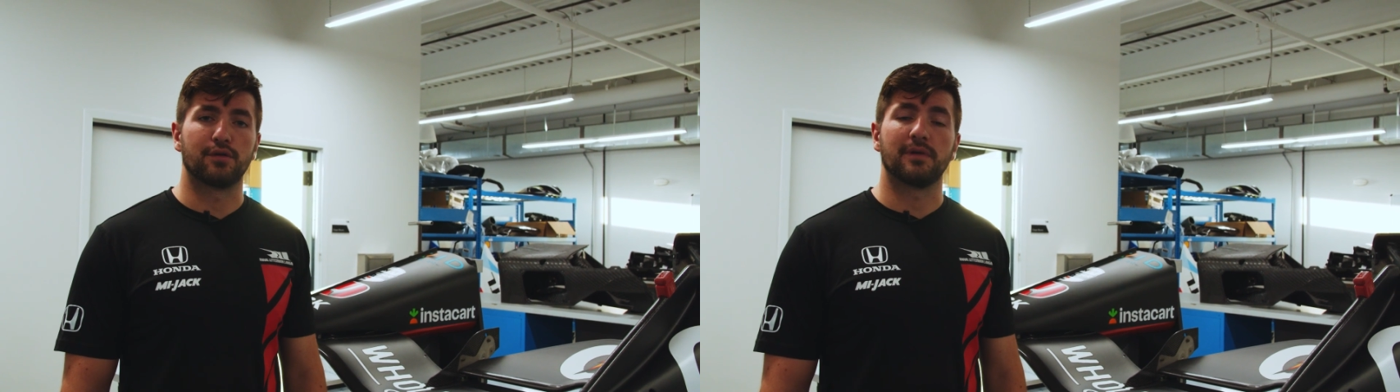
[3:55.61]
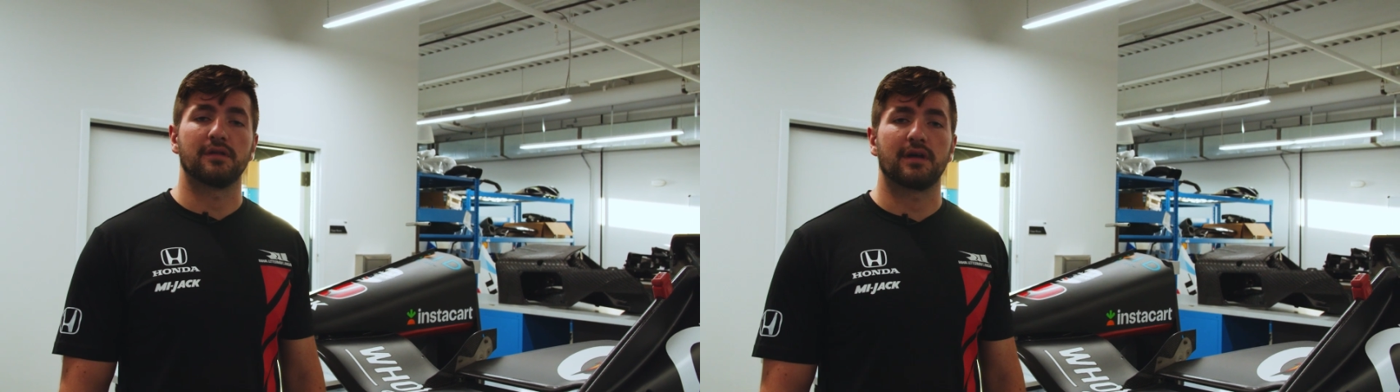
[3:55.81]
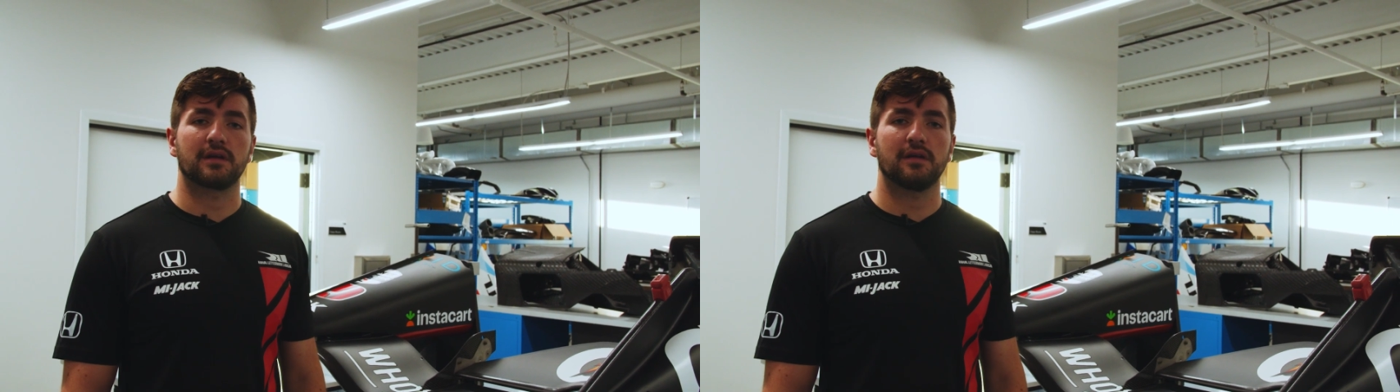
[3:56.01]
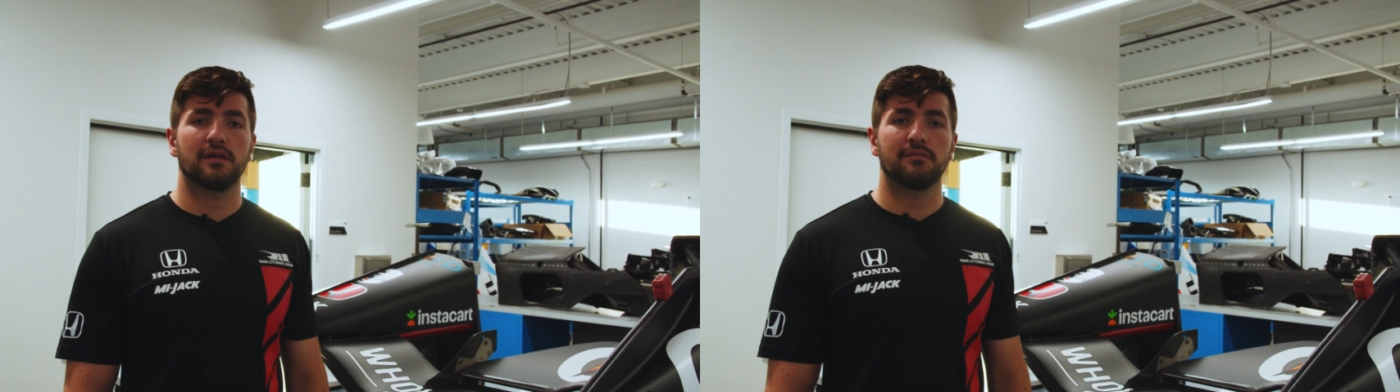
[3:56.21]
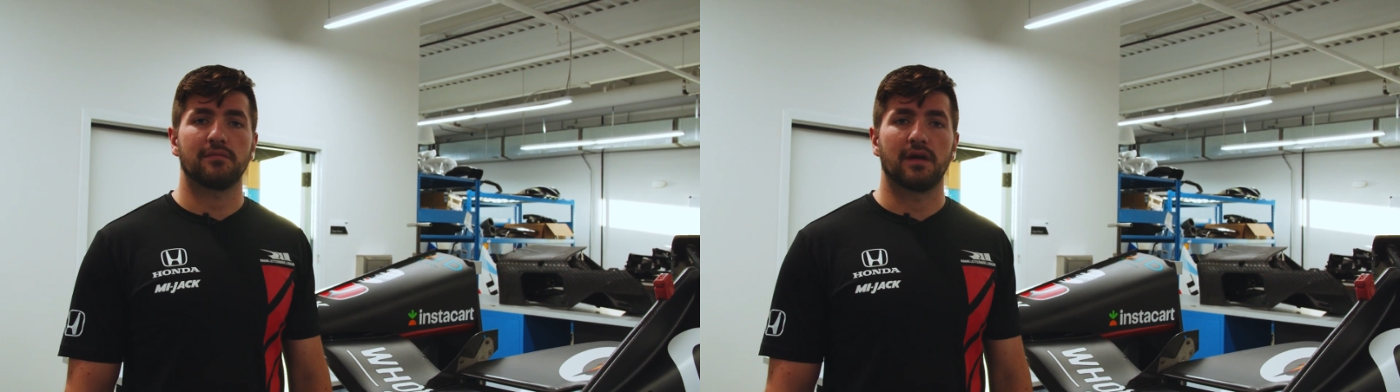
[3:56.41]
Letterman
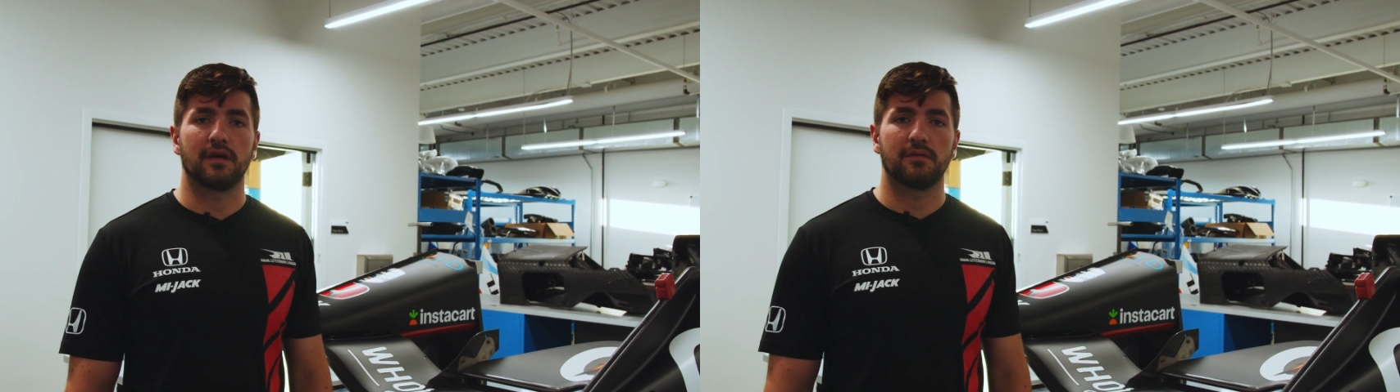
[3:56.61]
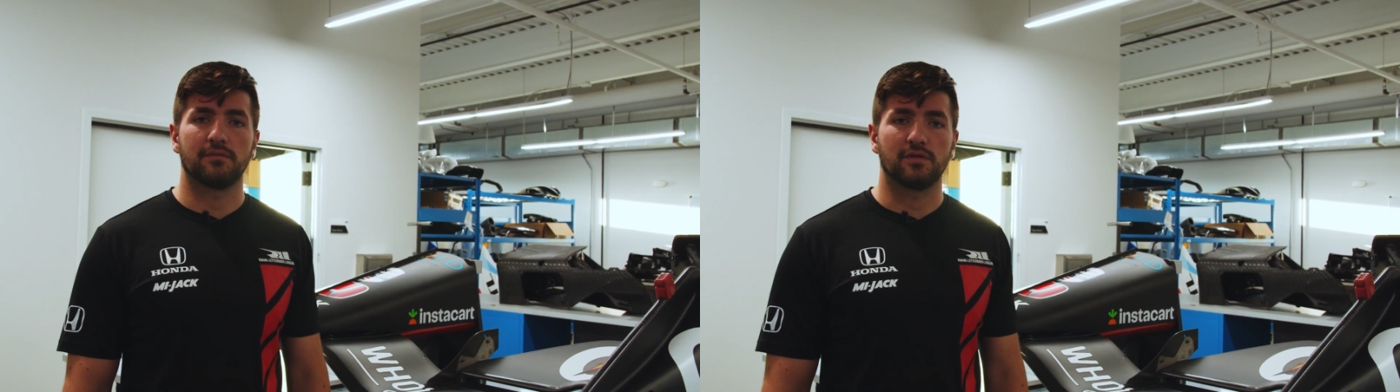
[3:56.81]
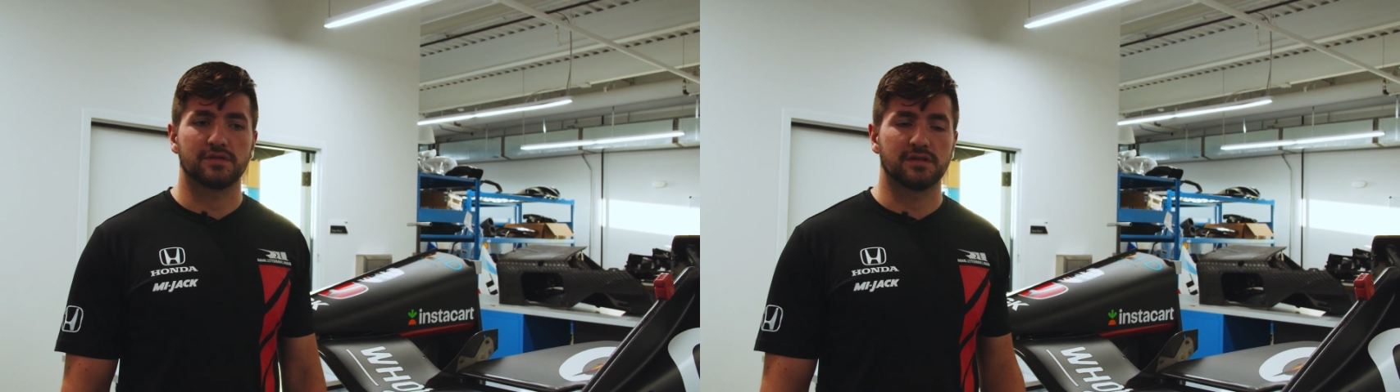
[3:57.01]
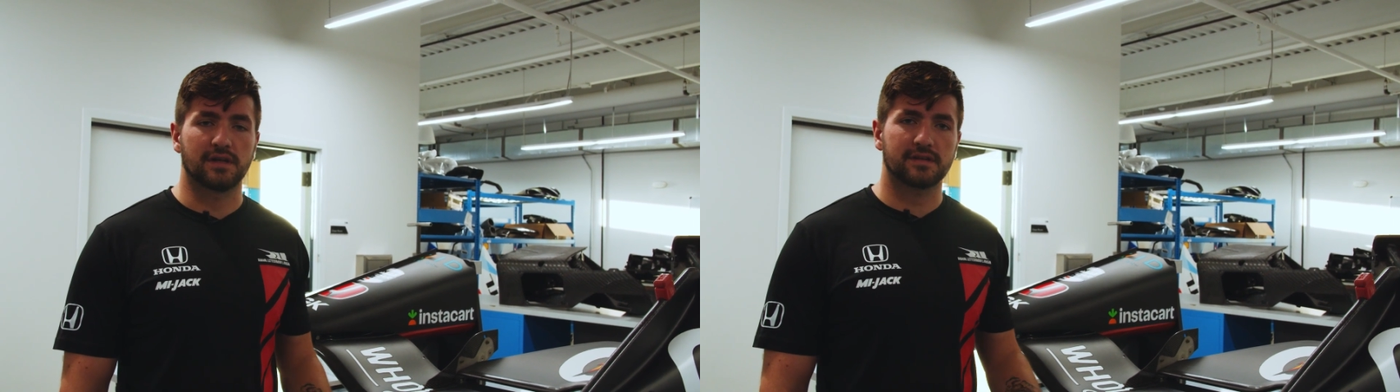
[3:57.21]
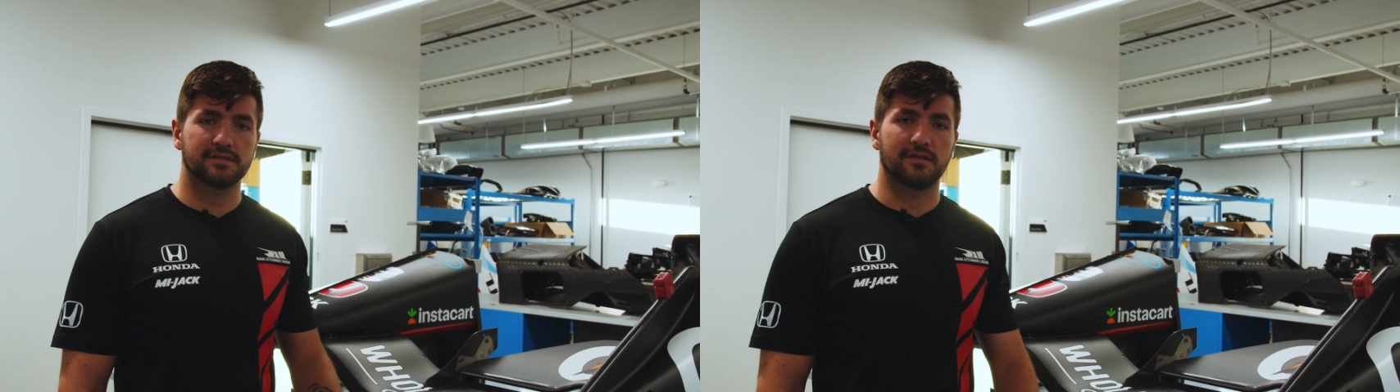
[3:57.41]
Lanigan, and we'll see you
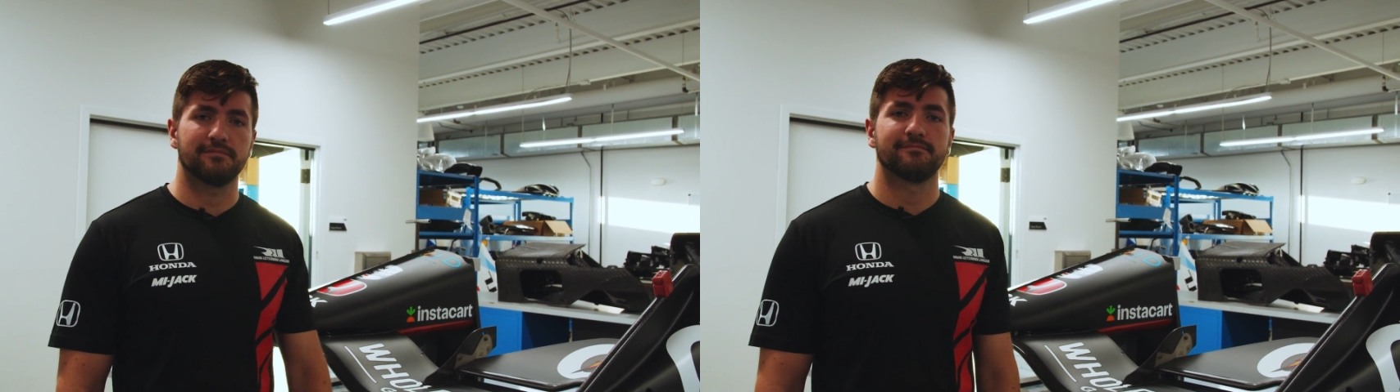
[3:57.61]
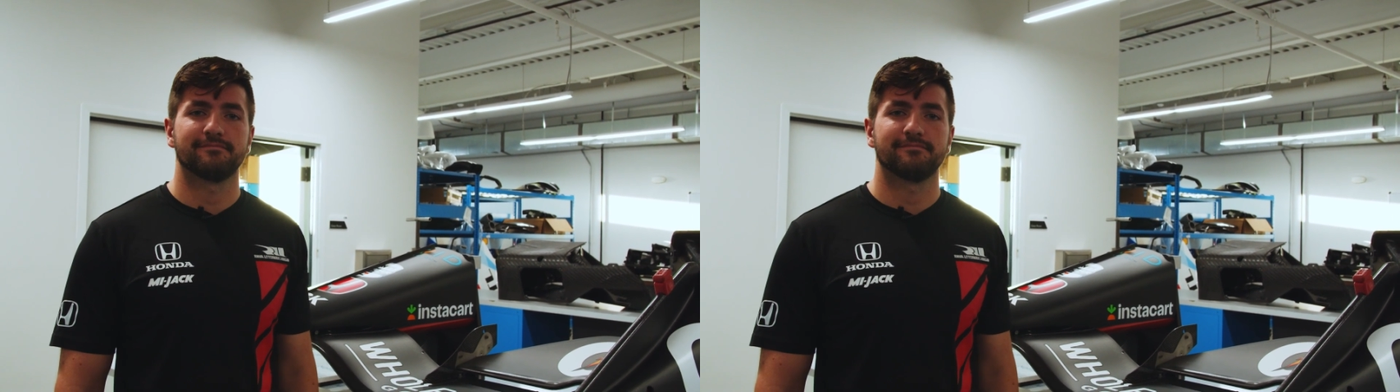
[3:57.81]
next time.